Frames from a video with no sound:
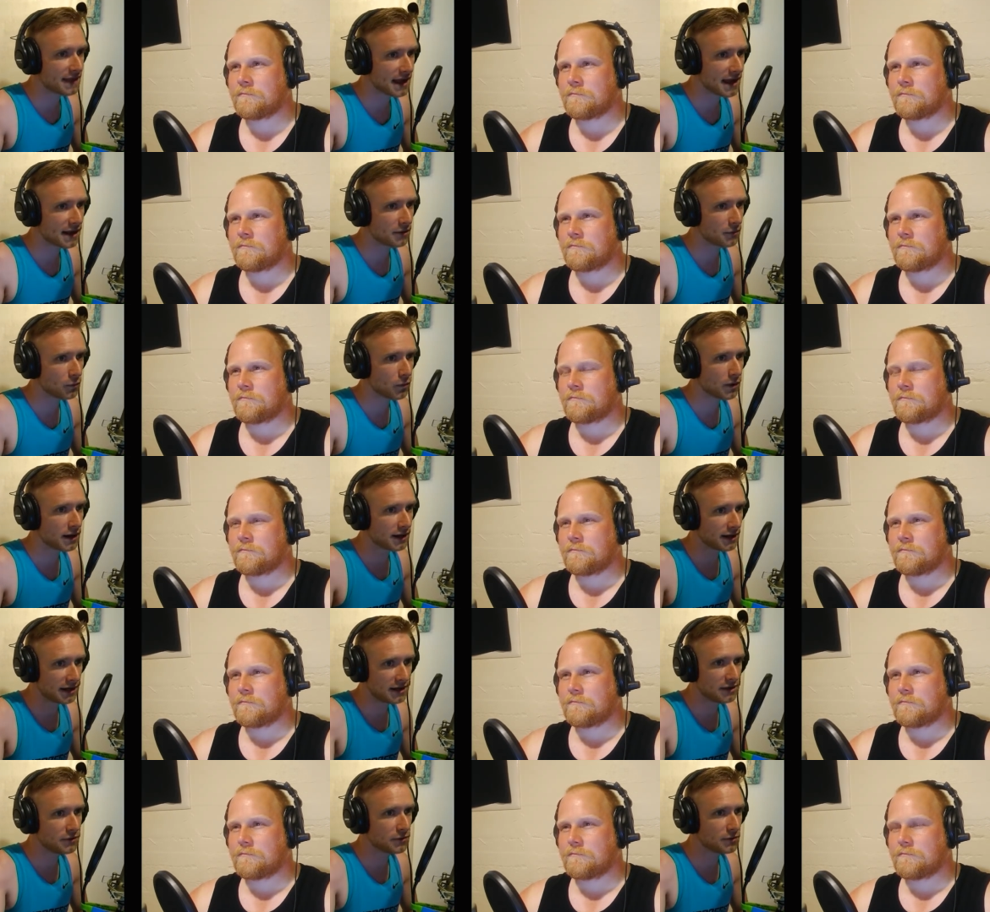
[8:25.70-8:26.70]
Speaker 1: then when
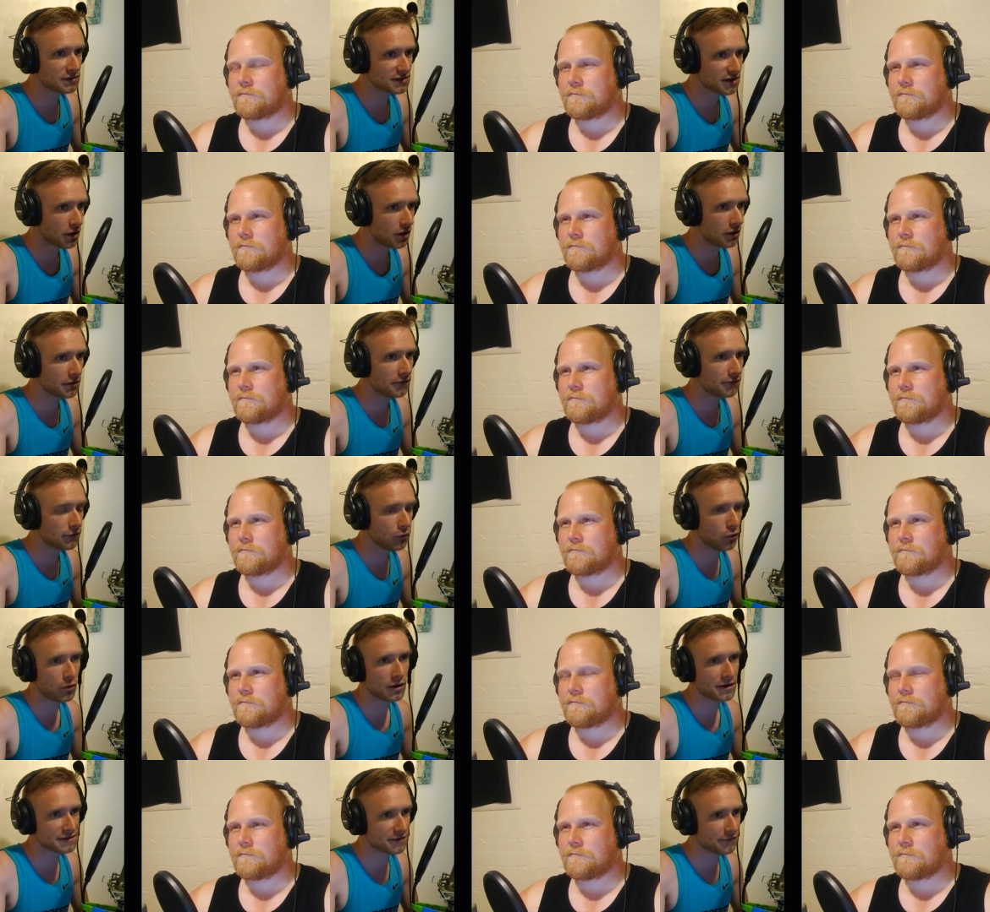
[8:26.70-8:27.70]
he was on the
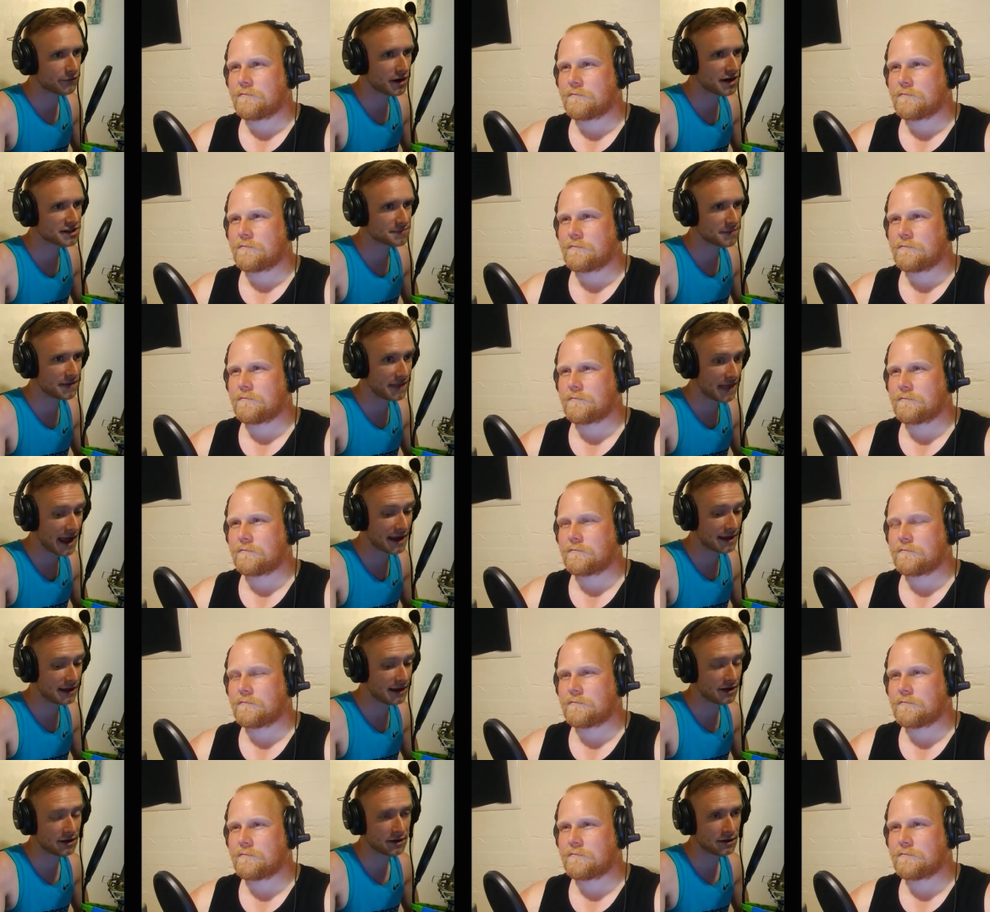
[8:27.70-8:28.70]
floor as a freshman
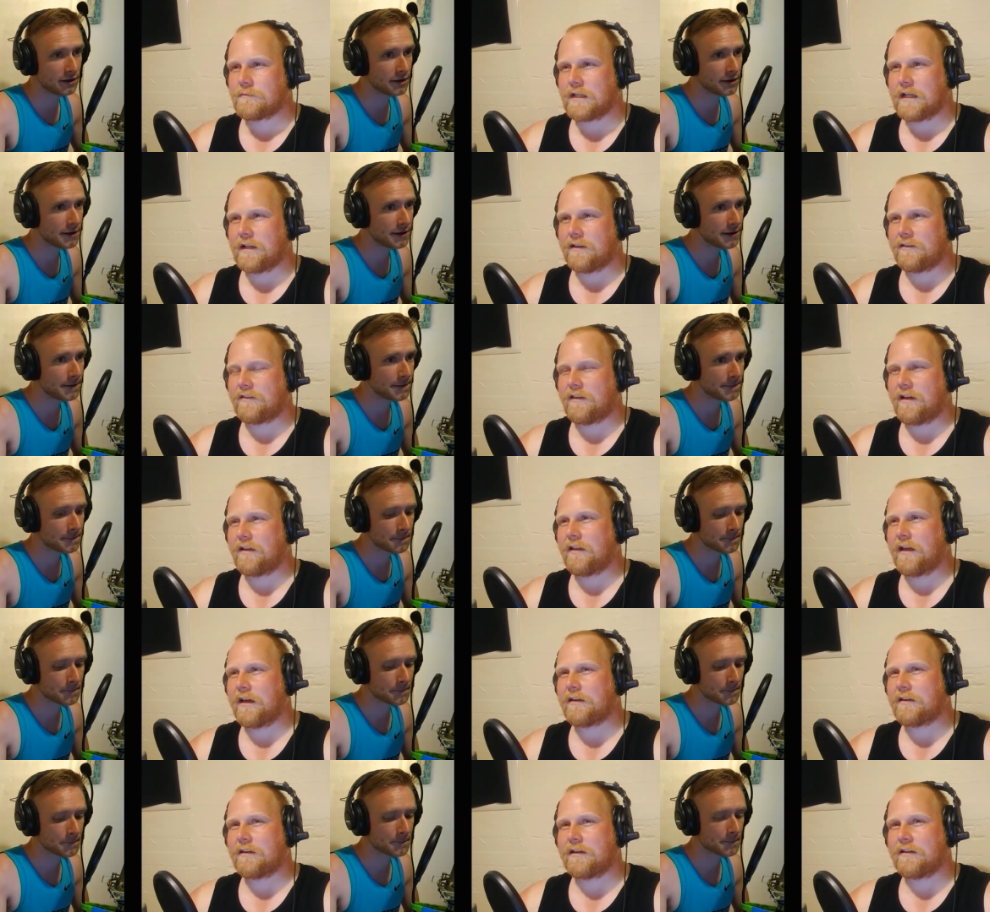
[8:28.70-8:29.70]
that year.
Speaker 2: And it's not
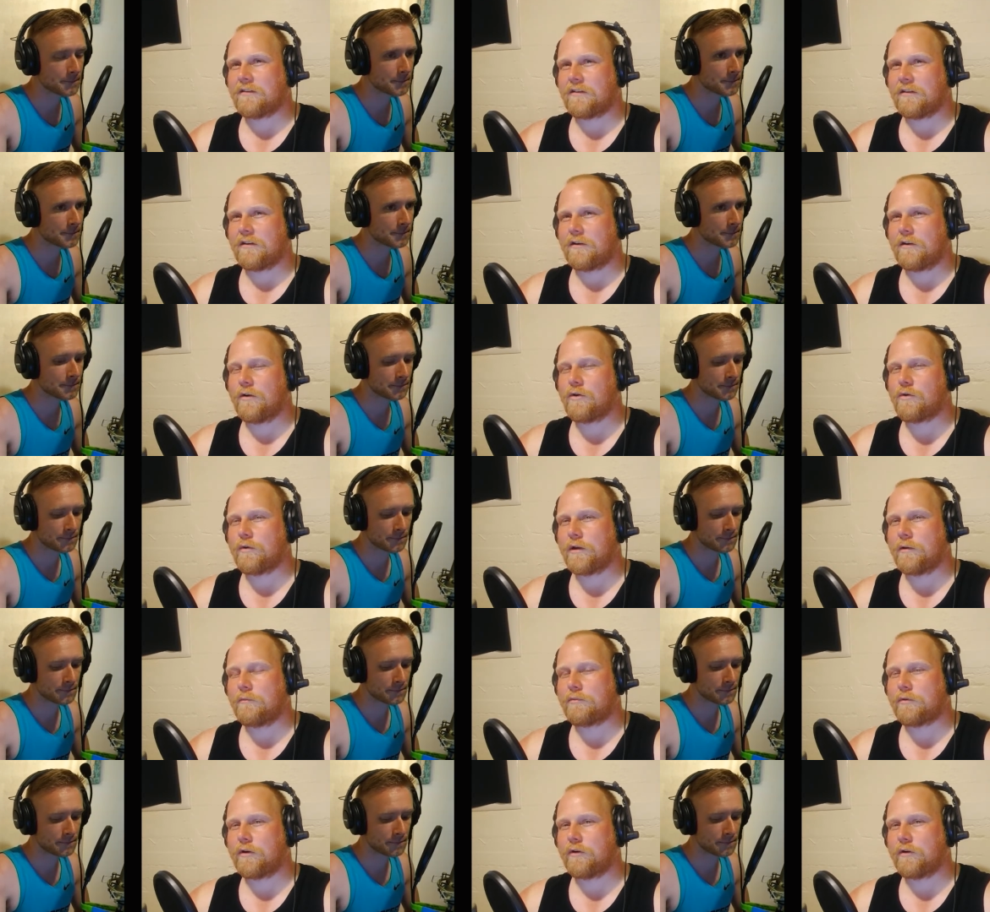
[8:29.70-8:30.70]
like it's a
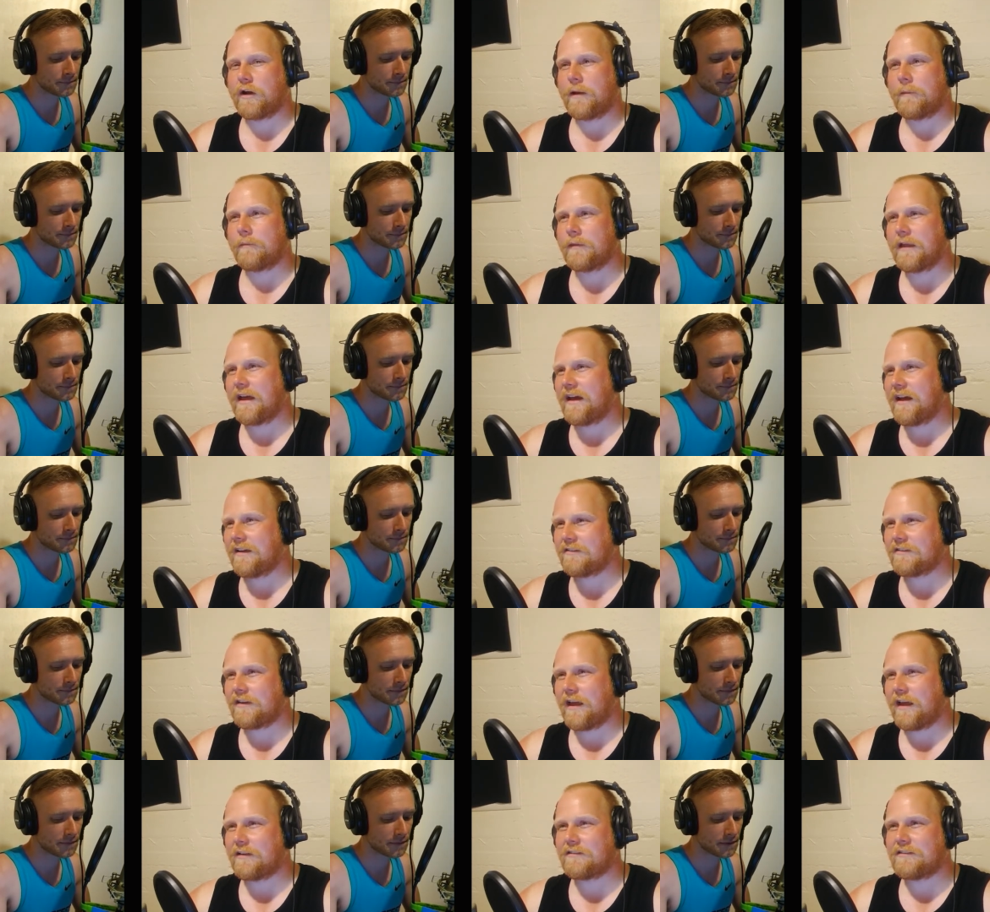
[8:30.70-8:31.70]
Hoquiam program that
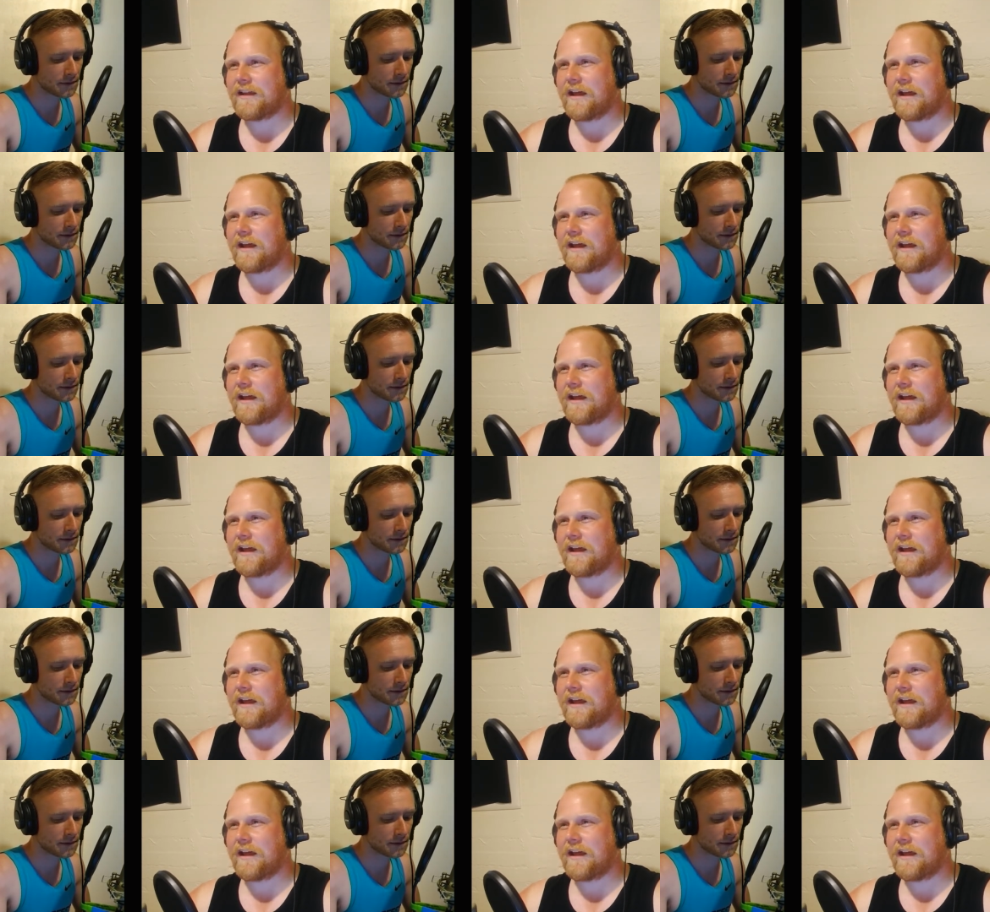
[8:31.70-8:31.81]
hasn't had